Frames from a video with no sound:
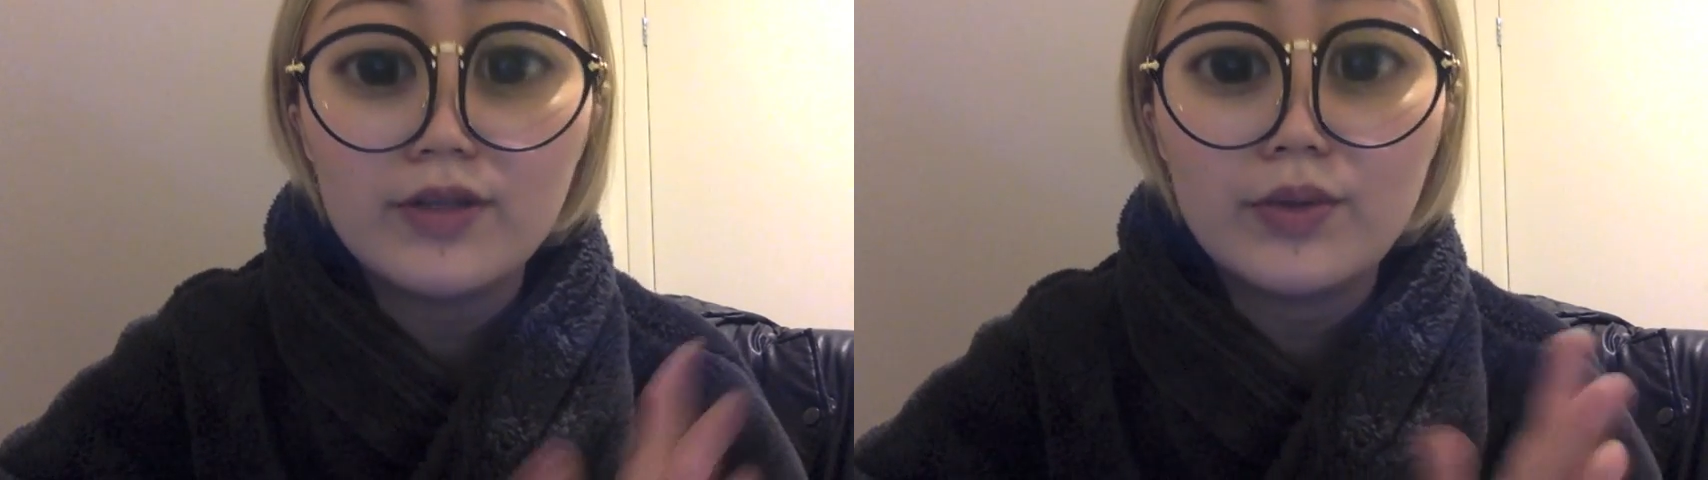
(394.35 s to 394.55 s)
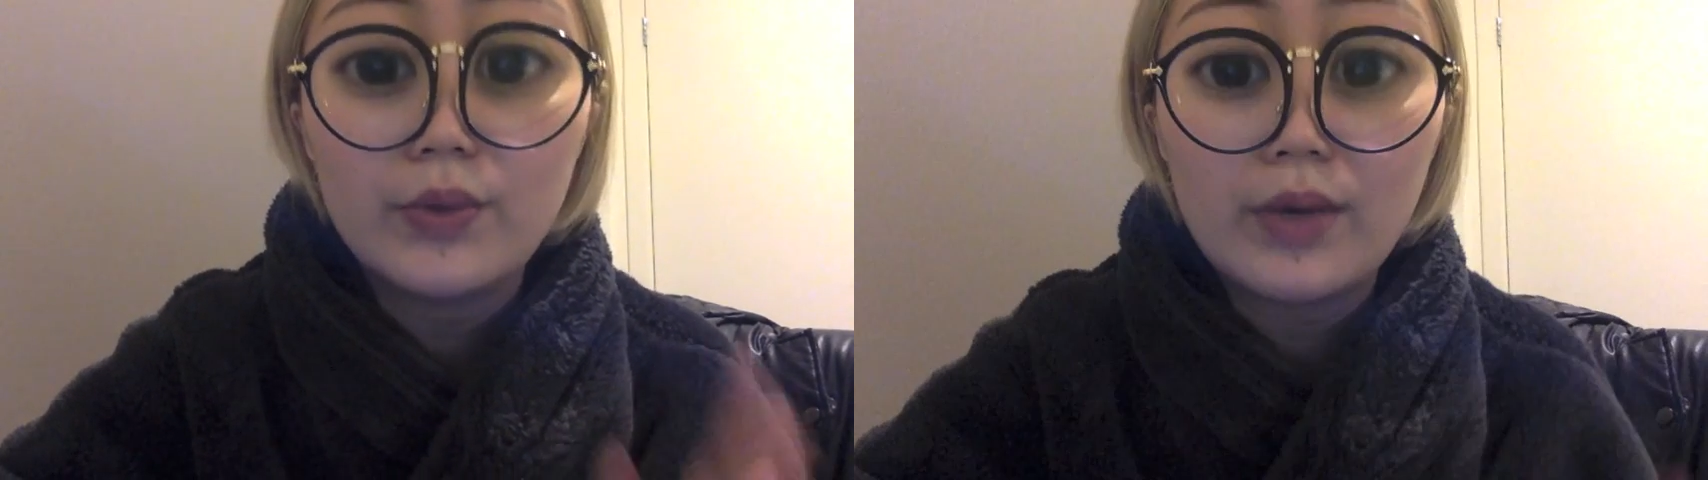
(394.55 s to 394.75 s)

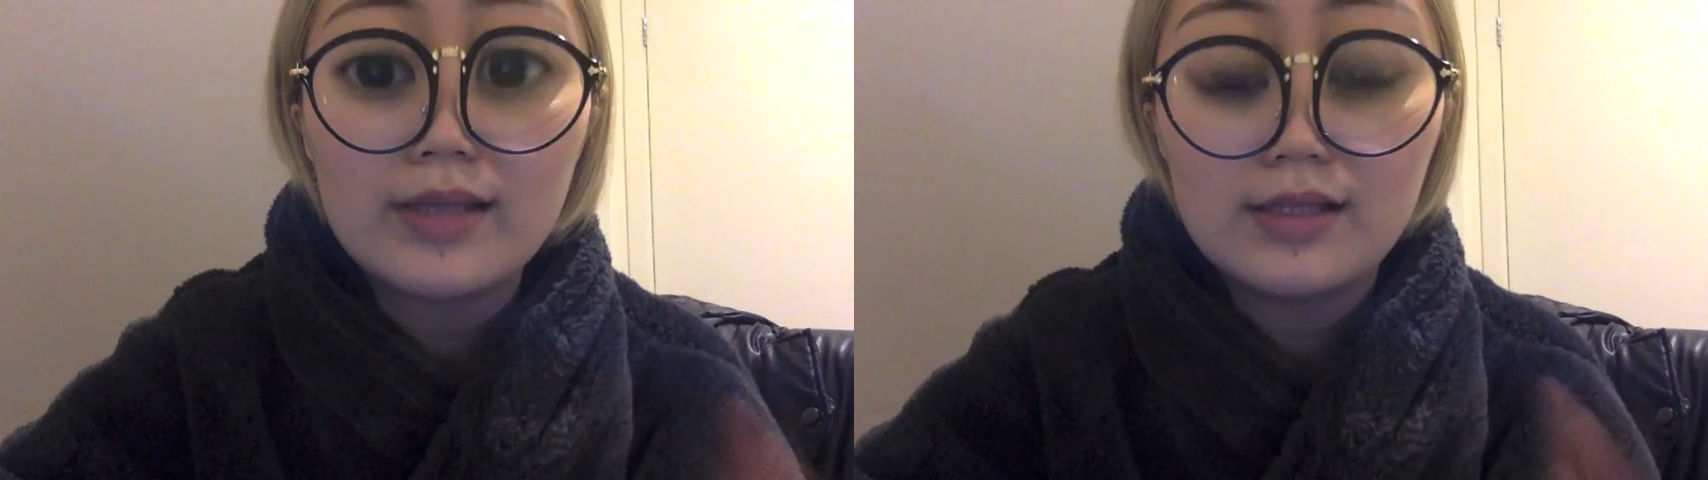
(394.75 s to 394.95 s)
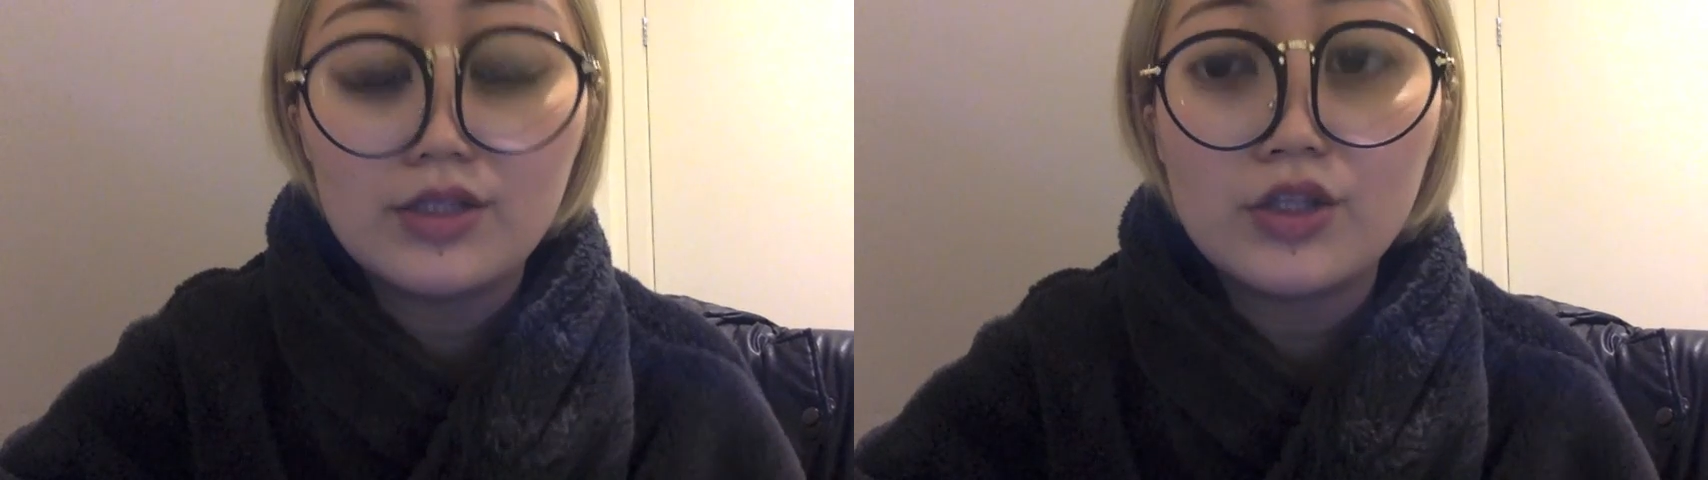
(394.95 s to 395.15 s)
the right
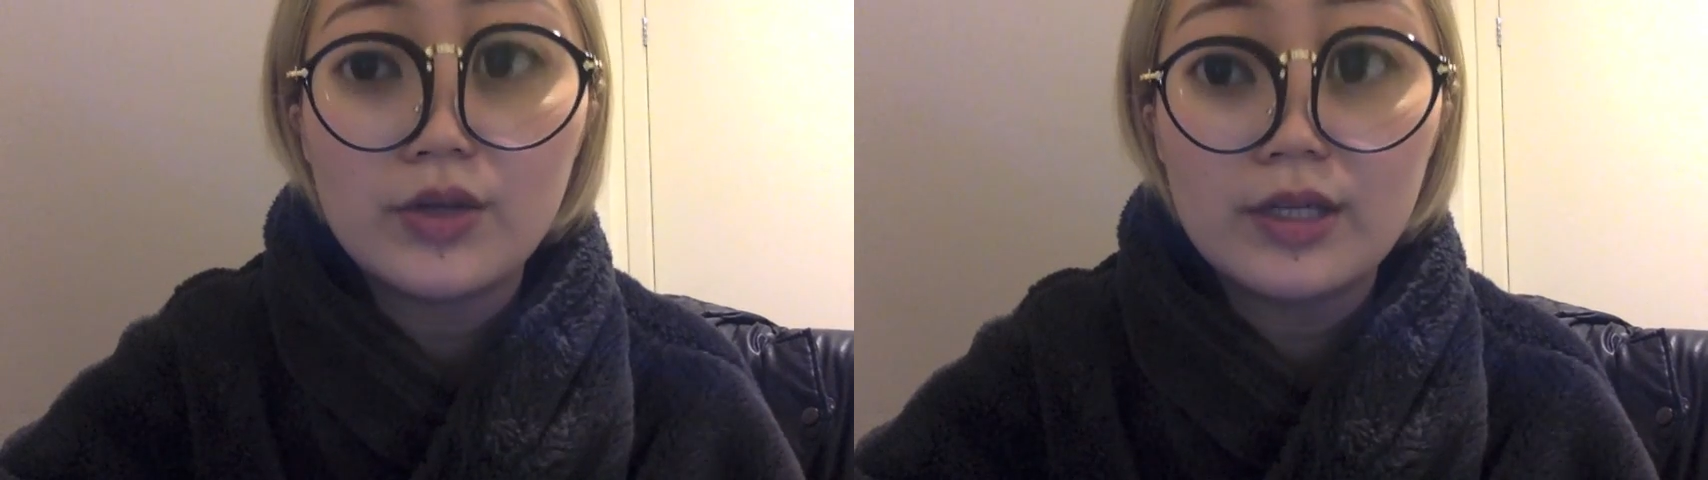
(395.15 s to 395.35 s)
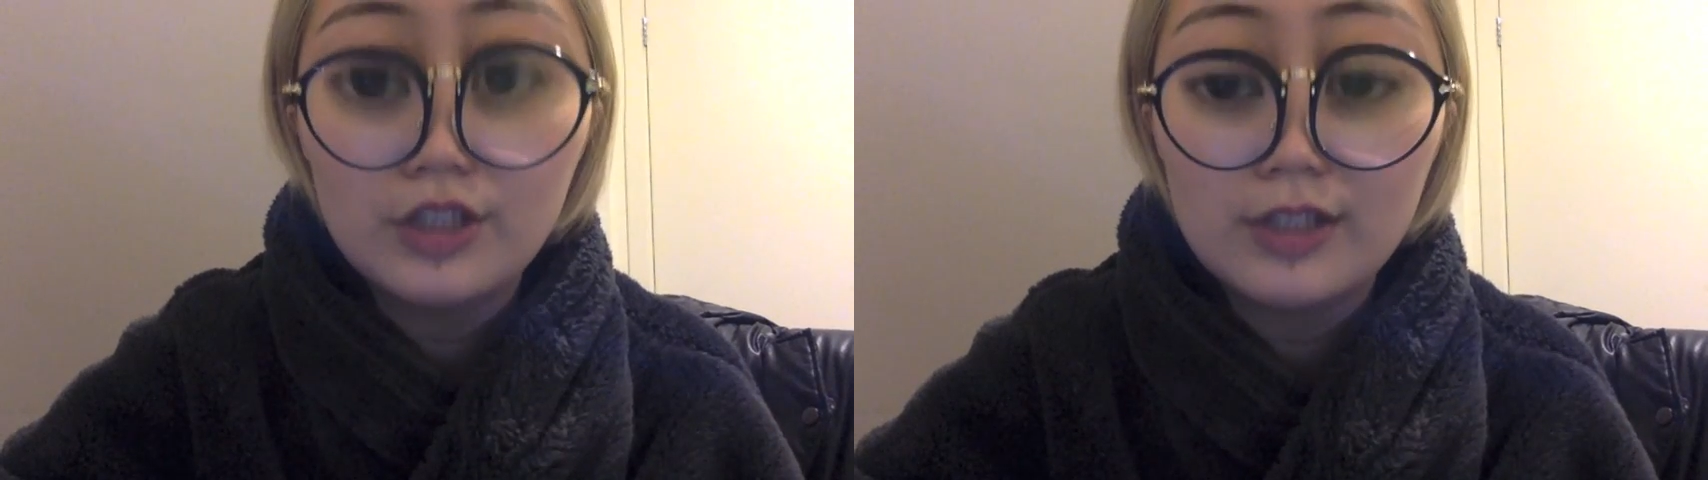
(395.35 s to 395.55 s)

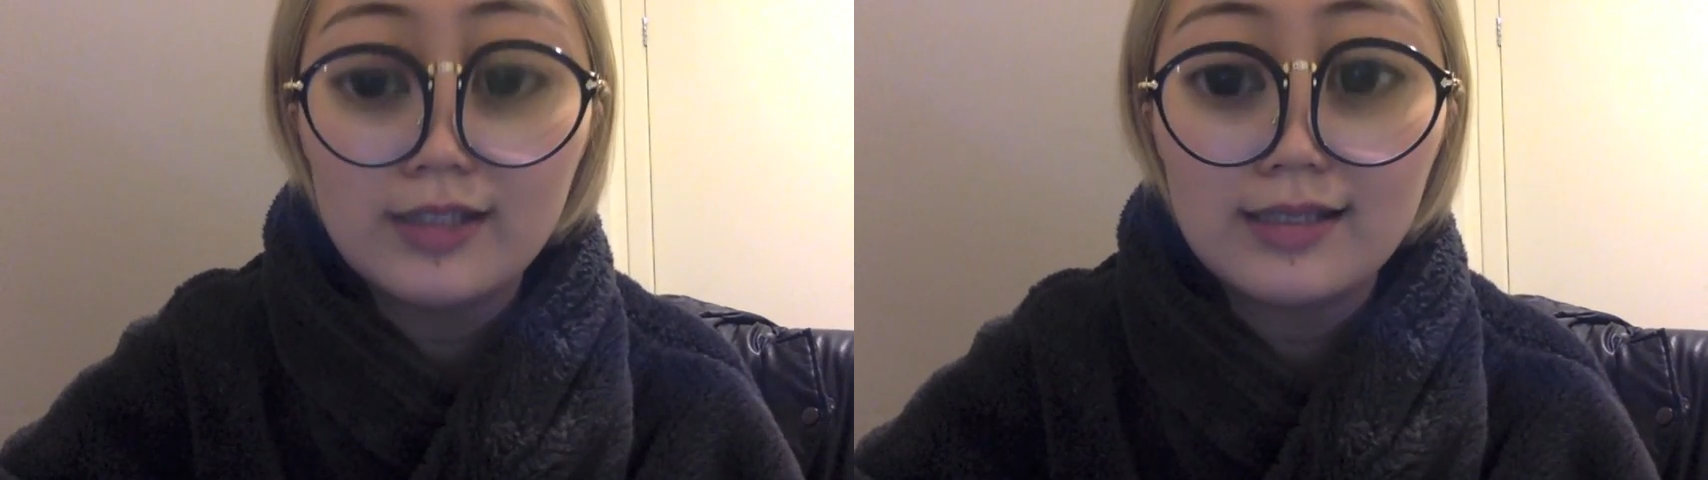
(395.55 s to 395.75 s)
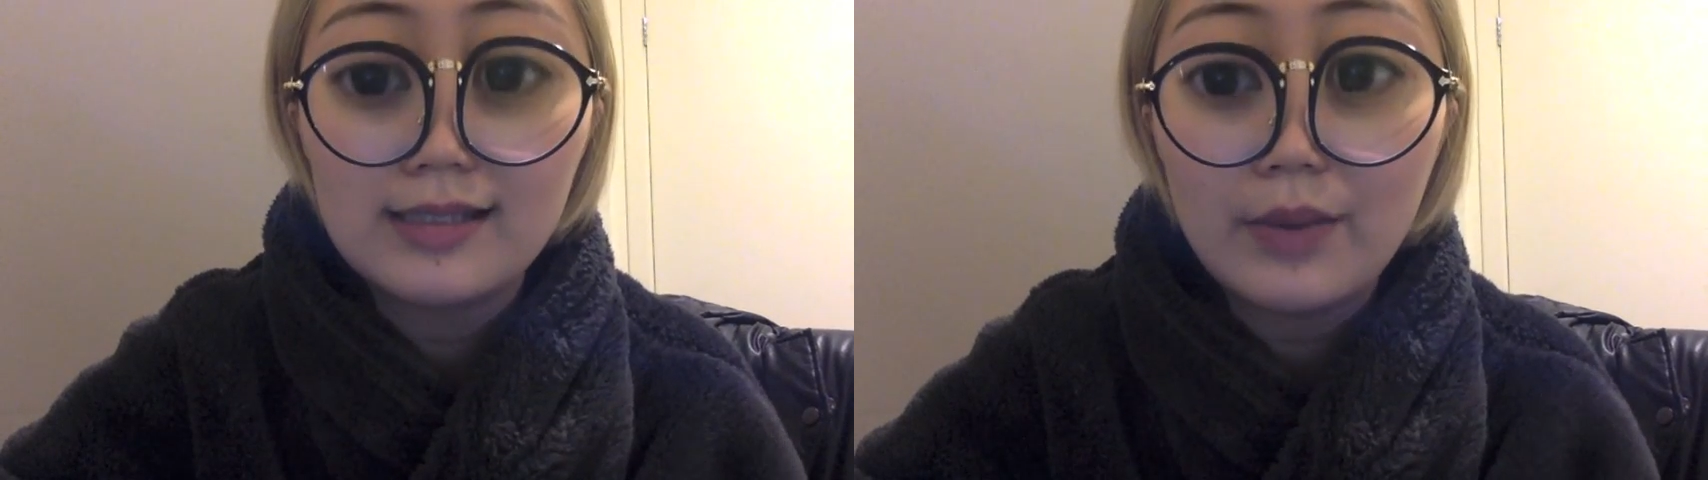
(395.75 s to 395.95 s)

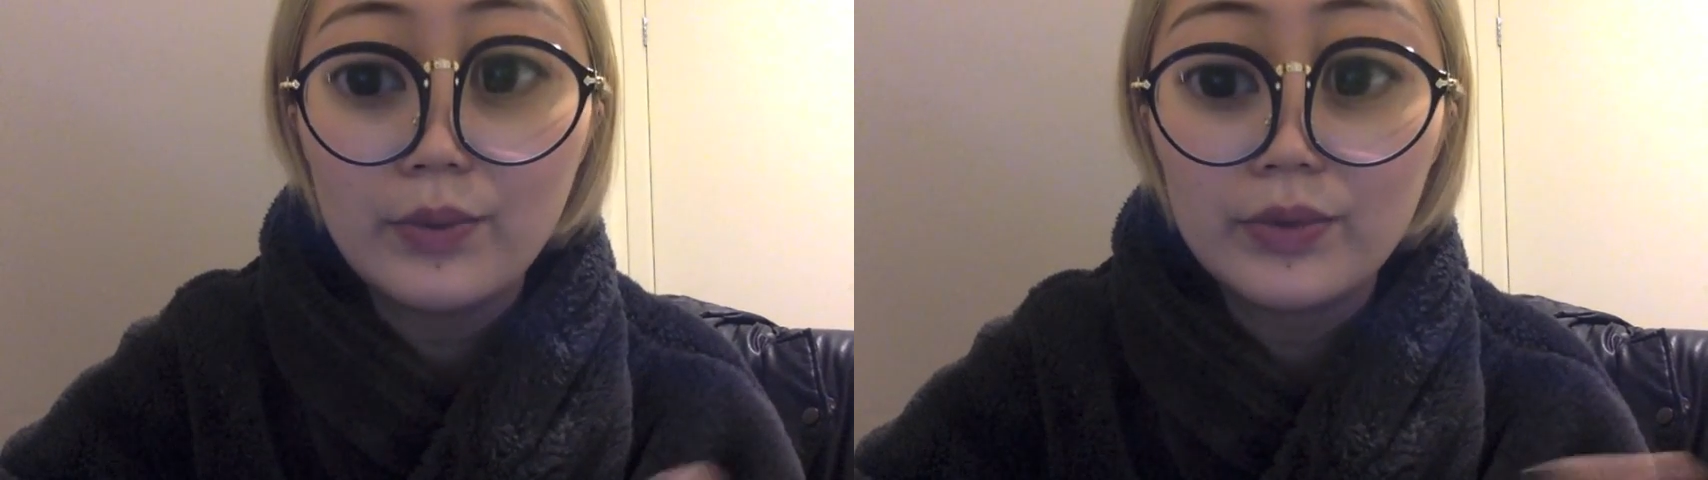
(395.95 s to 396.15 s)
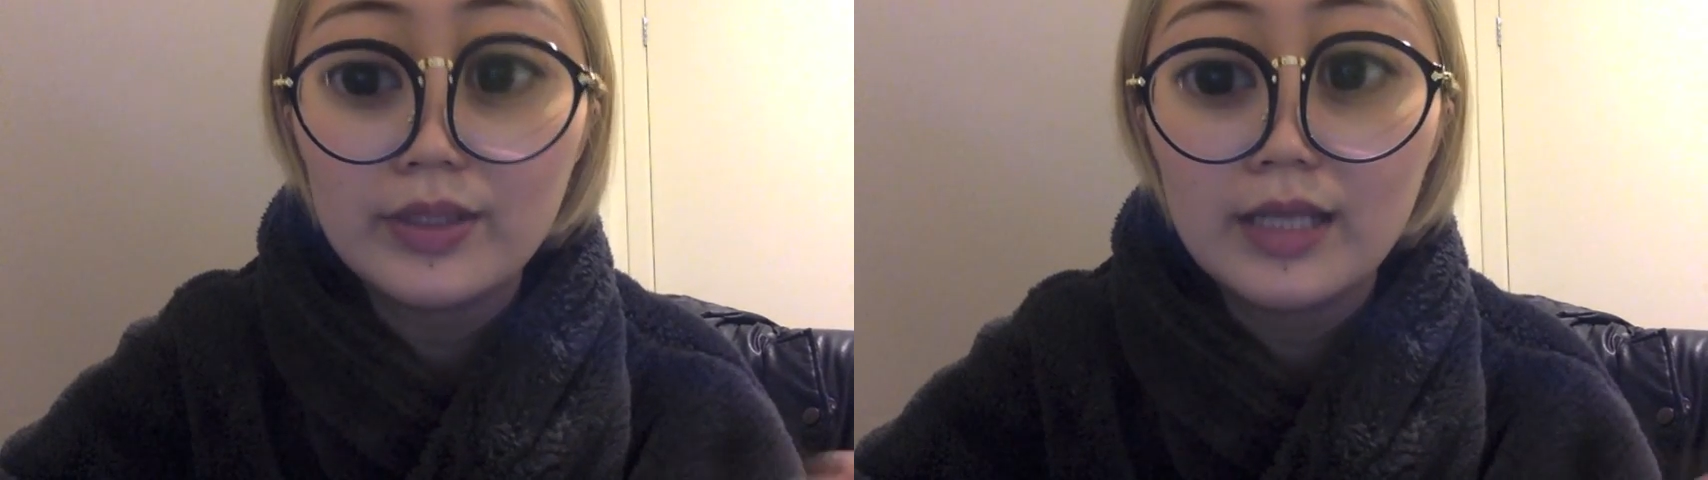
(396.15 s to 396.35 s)
situations that would